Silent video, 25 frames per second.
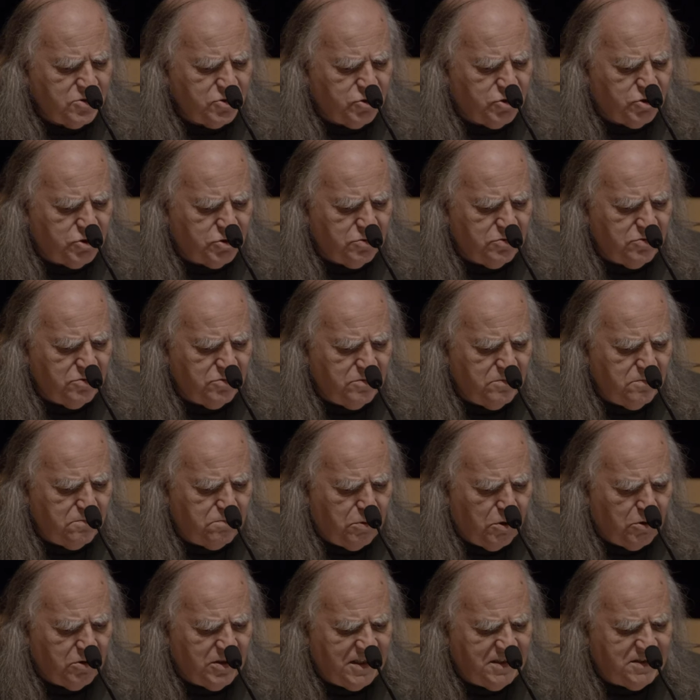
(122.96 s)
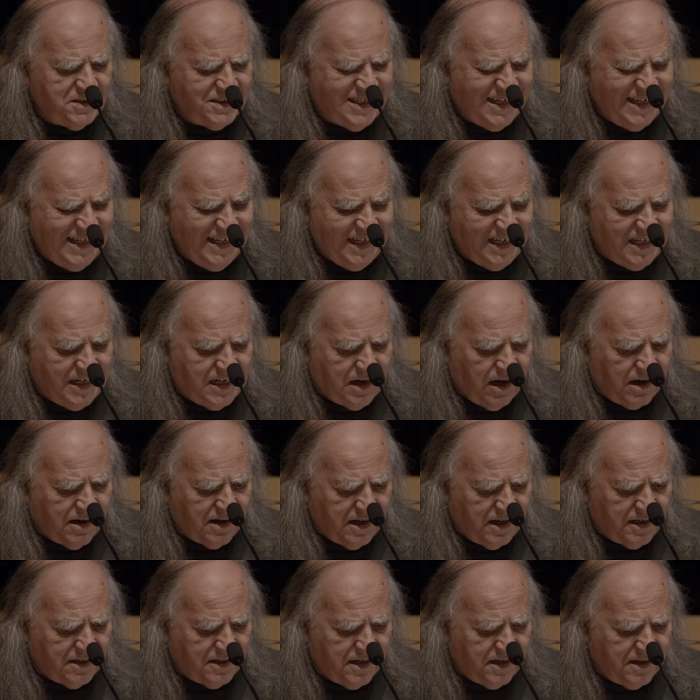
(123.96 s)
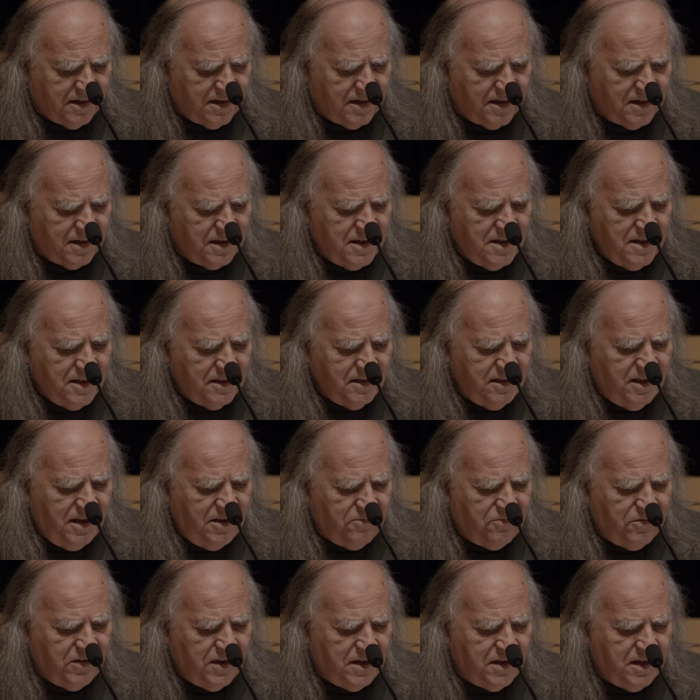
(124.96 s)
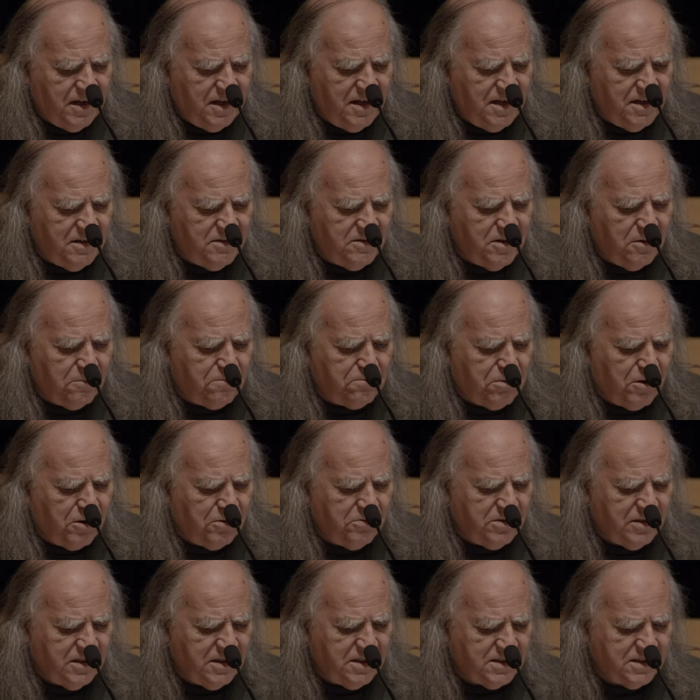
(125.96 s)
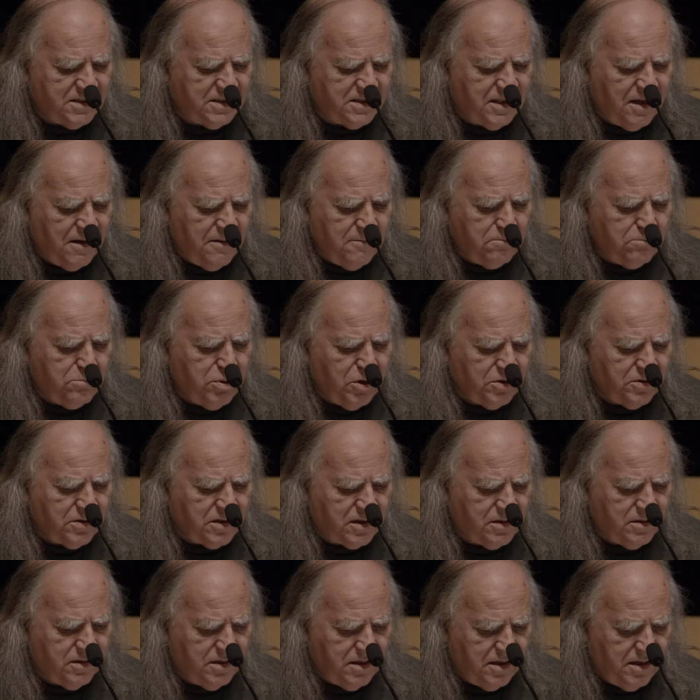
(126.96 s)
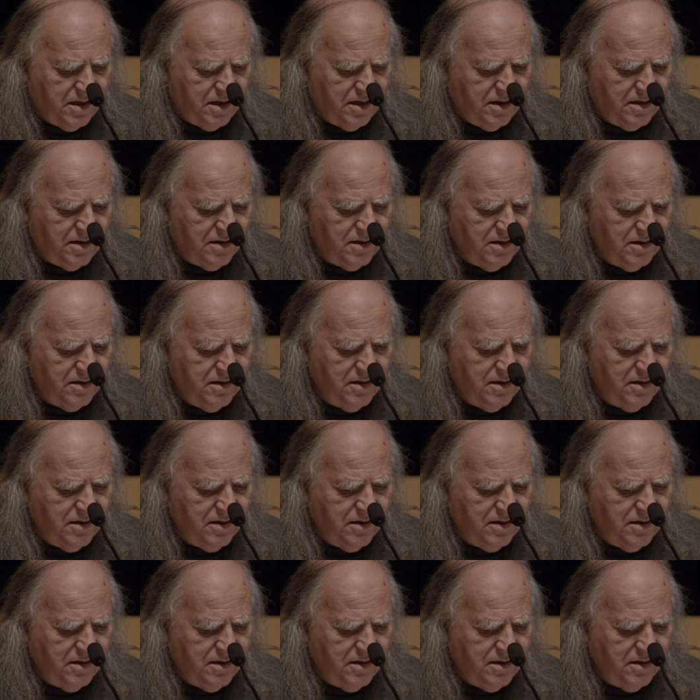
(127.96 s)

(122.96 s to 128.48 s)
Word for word: zoon politikon, living in the polis, Berkeley.